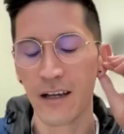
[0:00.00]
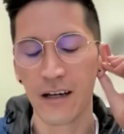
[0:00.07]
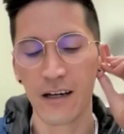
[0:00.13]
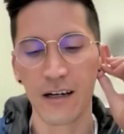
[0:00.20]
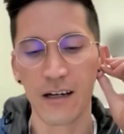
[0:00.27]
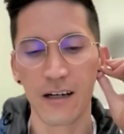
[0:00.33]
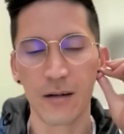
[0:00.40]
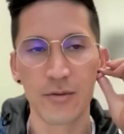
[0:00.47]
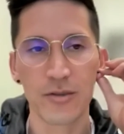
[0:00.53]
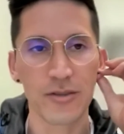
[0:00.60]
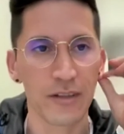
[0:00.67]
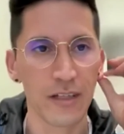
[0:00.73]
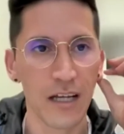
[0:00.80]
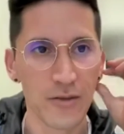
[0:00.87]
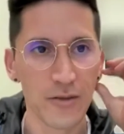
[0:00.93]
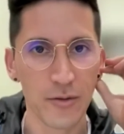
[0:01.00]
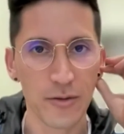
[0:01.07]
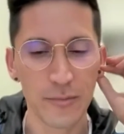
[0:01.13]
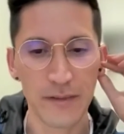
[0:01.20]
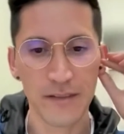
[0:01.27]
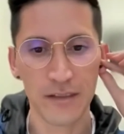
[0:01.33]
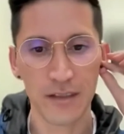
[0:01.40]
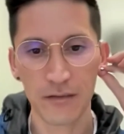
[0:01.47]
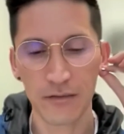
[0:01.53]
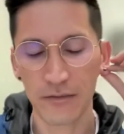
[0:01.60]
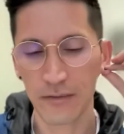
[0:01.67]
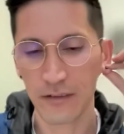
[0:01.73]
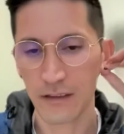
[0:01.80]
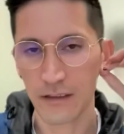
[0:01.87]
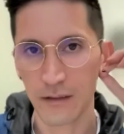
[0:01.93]
I'm just going to introduce myself.
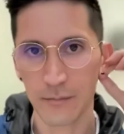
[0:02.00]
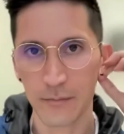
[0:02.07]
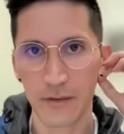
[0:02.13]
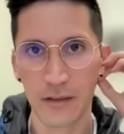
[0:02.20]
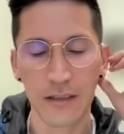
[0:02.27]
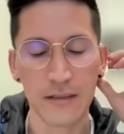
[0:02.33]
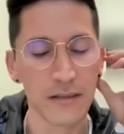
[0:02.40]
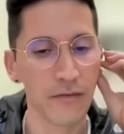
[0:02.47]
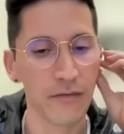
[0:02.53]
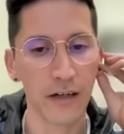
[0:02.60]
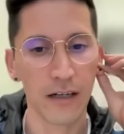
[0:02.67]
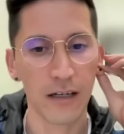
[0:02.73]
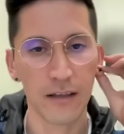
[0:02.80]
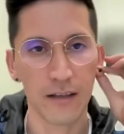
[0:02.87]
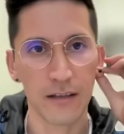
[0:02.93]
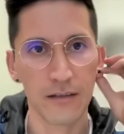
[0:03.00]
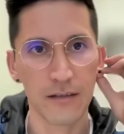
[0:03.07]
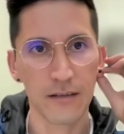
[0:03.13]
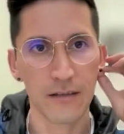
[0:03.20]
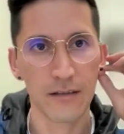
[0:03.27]
Cristian Fernandez.